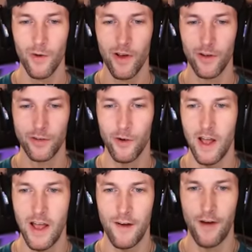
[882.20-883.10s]
We also
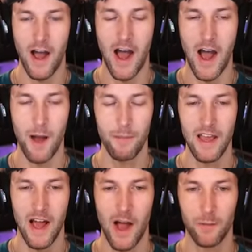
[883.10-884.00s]
have
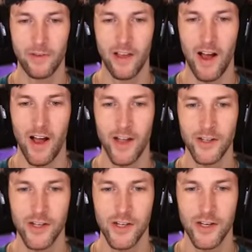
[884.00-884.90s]
Hoppy
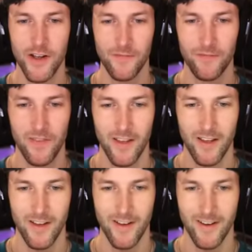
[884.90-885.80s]
Hopscotch.
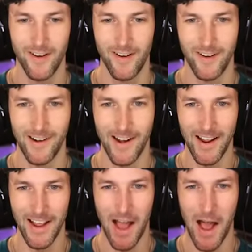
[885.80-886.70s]
All
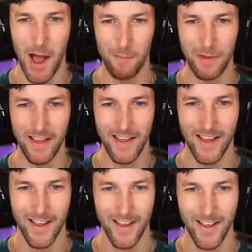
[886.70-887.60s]
right,
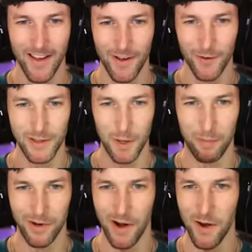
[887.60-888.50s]
Hoppy with the
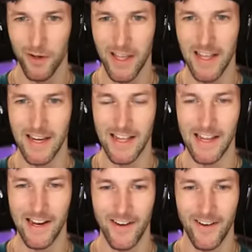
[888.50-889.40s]
broken
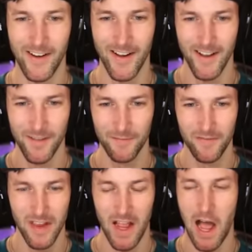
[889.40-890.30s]
ear.
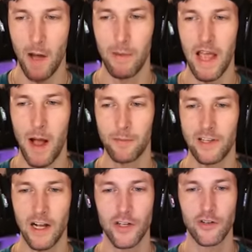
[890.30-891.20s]
Hoppy
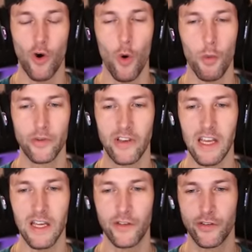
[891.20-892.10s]
Hopscotch, it's almost
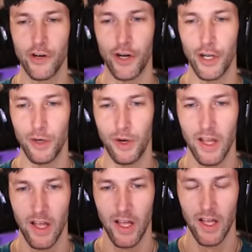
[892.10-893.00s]
Easter, dude.